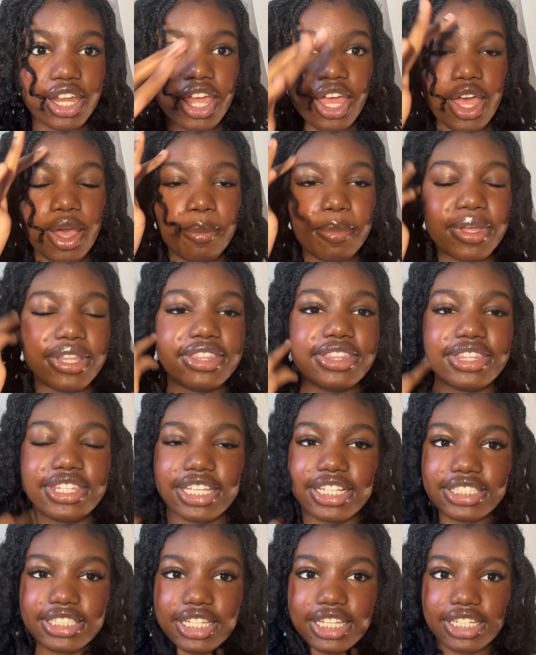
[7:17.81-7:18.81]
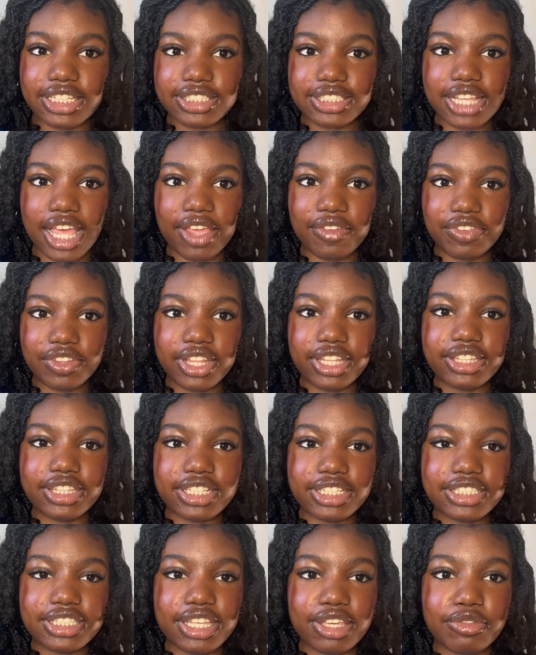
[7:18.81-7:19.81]
but this is, I feel like this
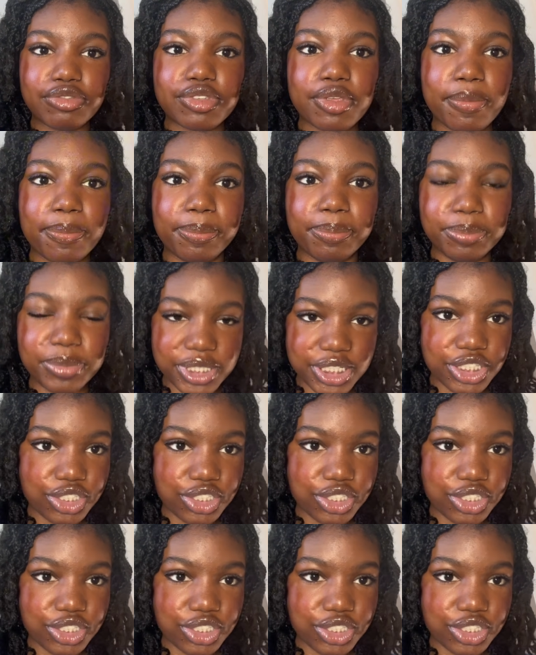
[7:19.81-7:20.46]
gives beach